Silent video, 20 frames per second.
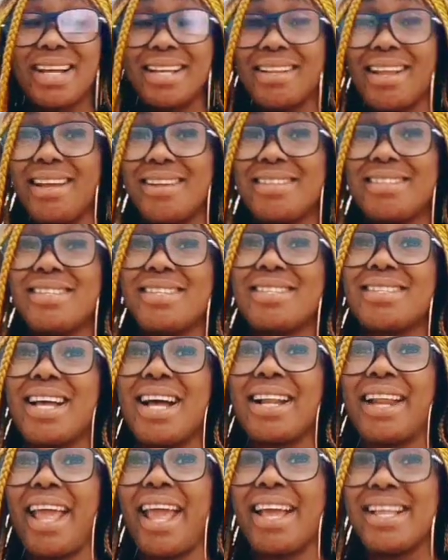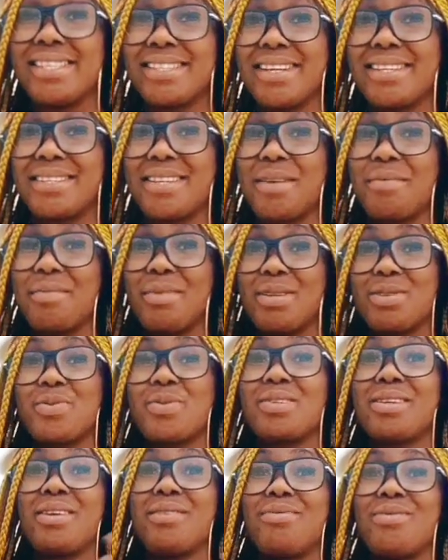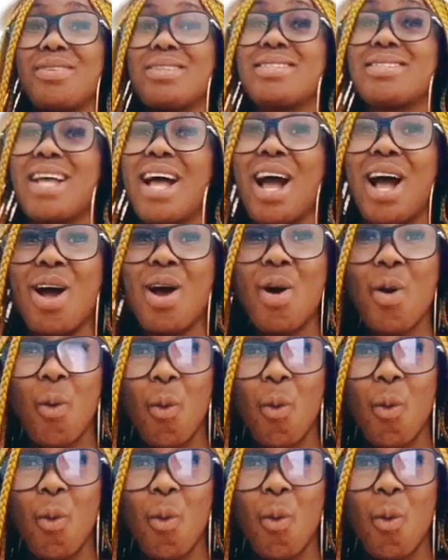analysis and entertainment with Ifystar.